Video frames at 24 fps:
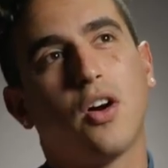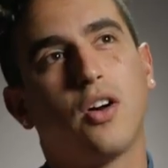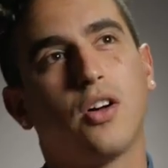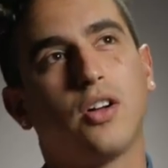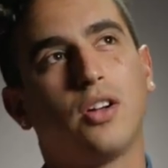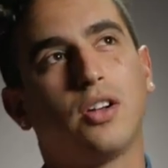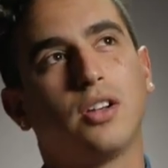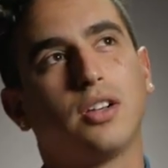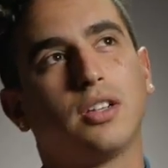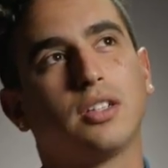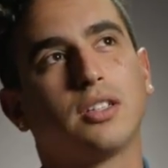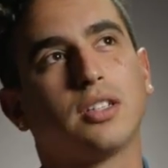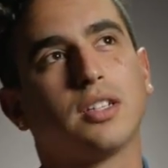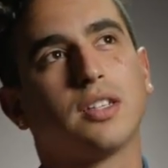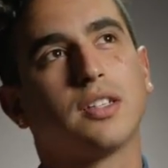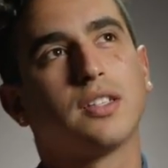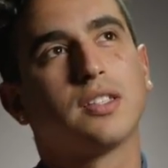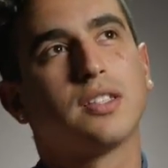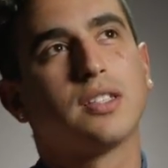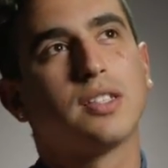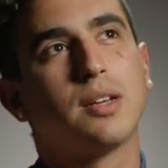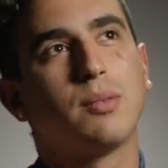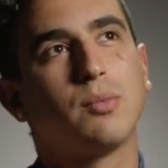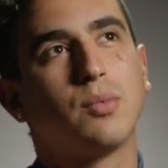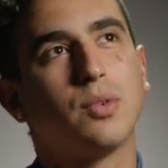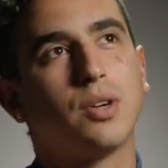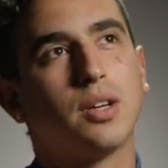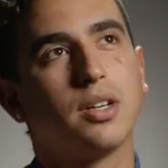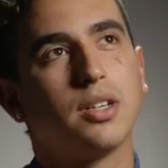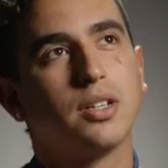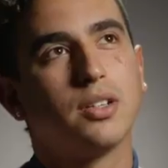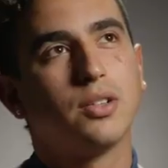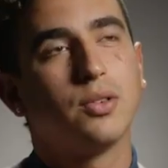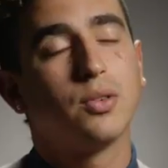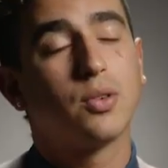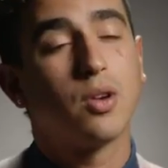called
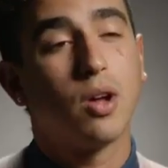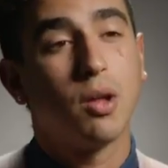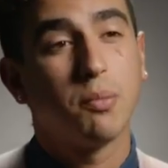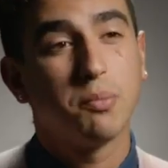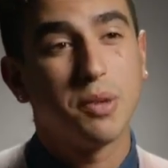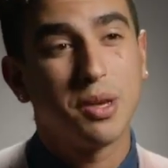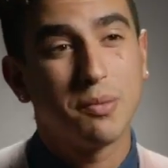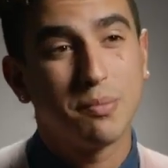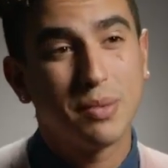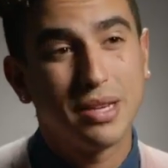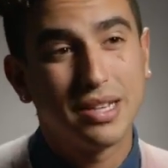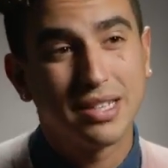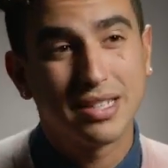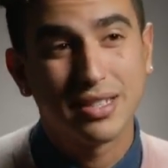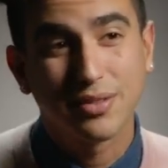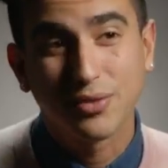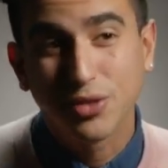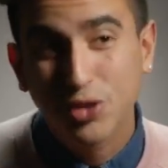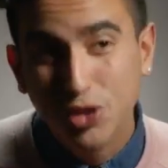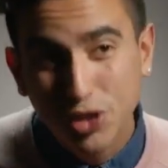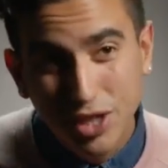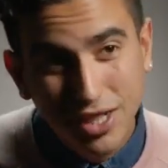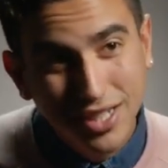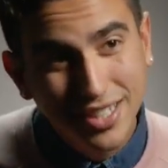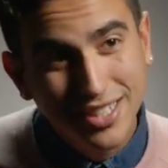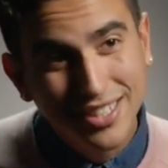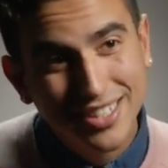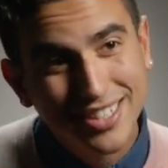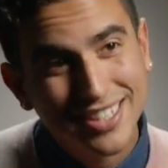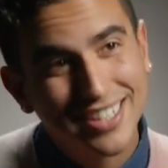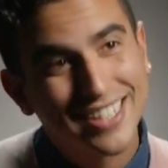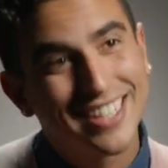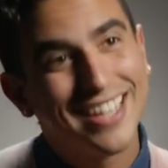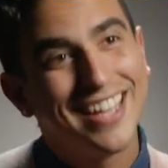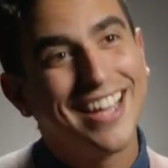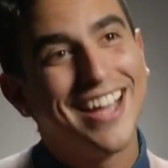someone who called me a piece of
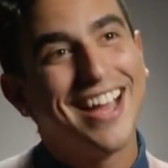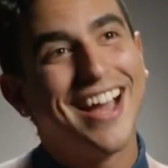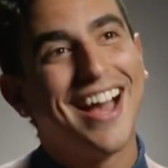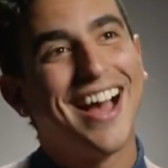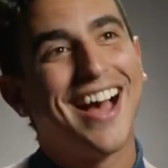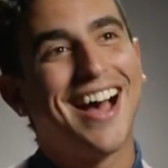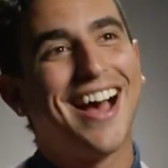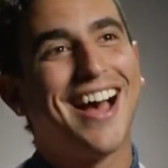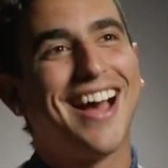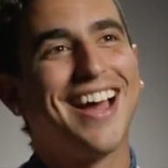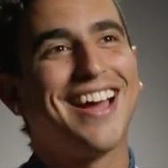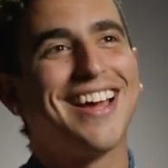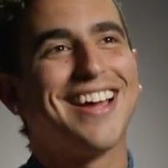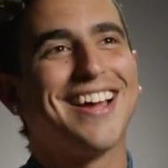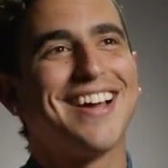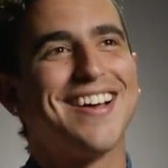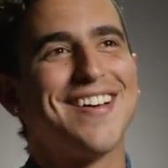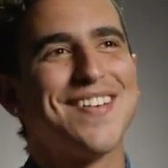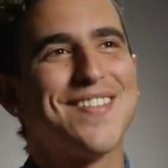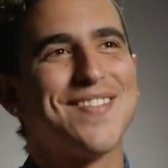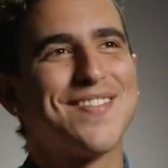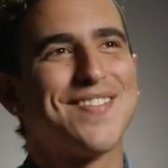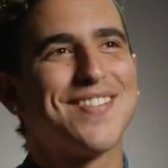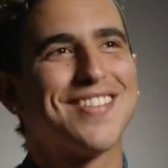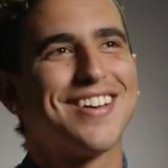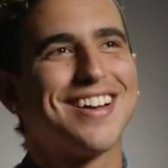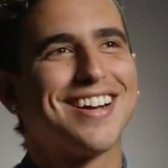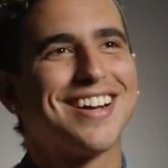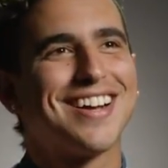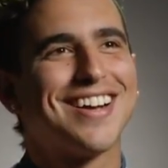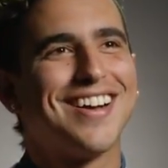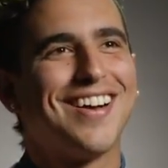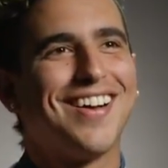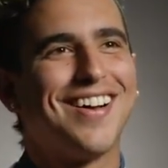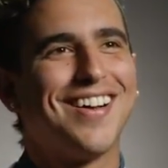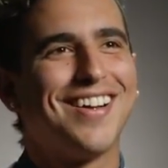shit. I have
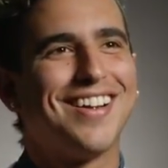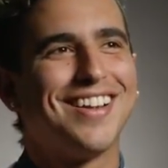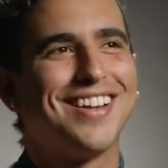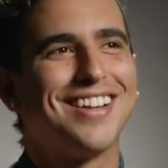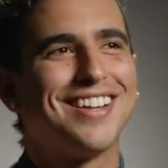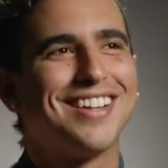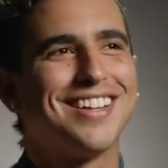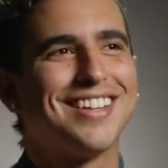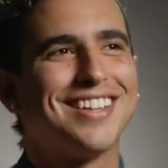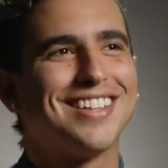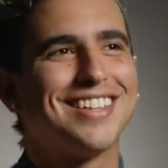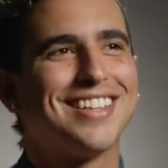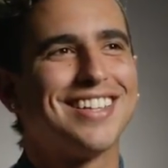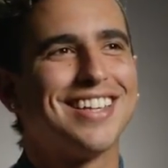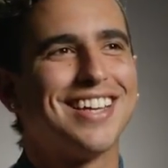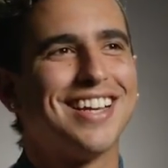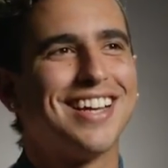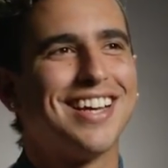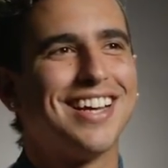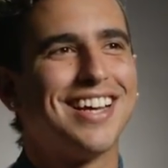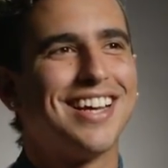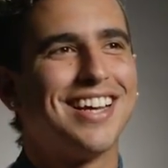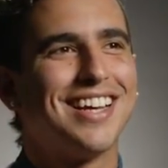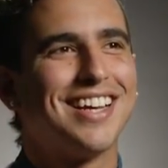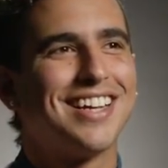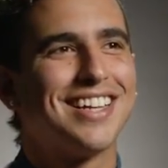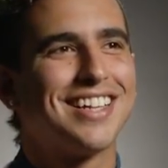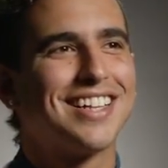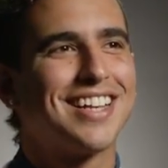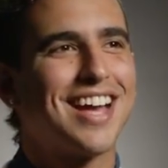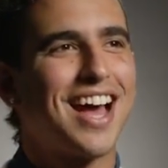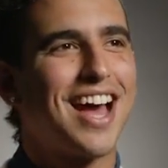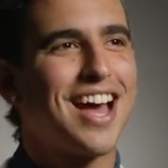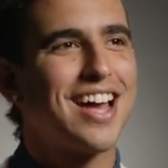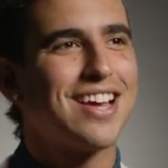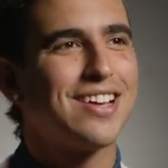called a
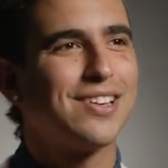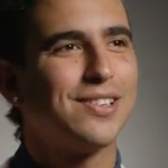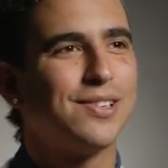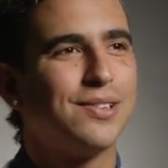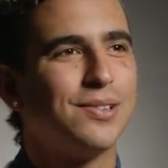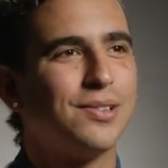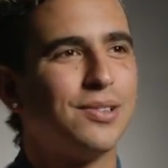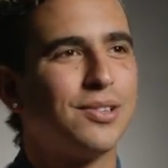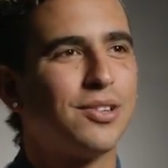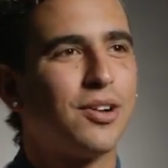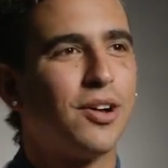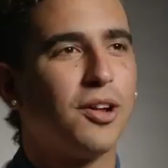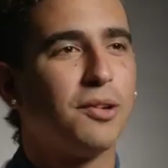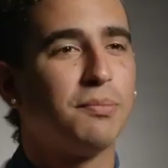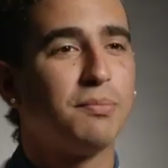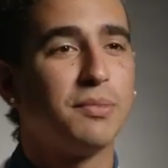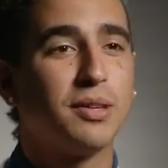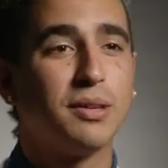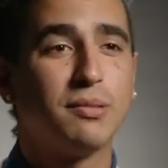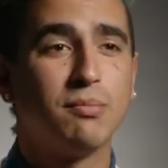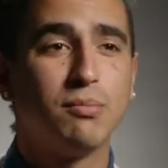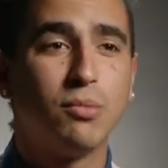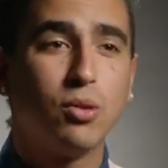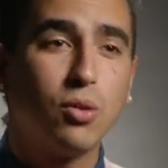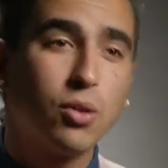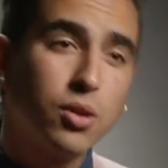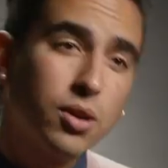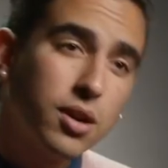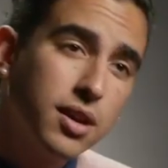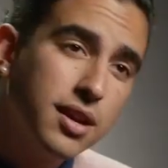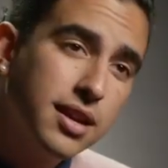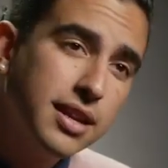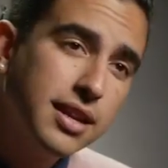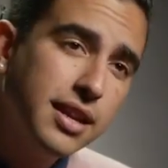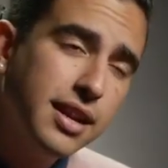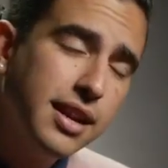guy who called me a
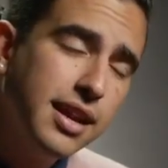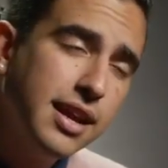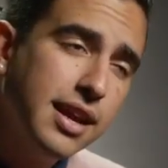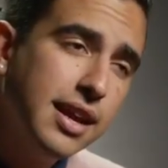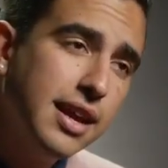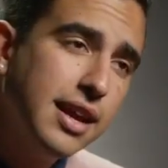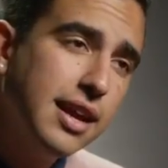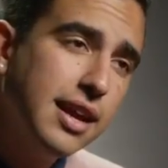moron.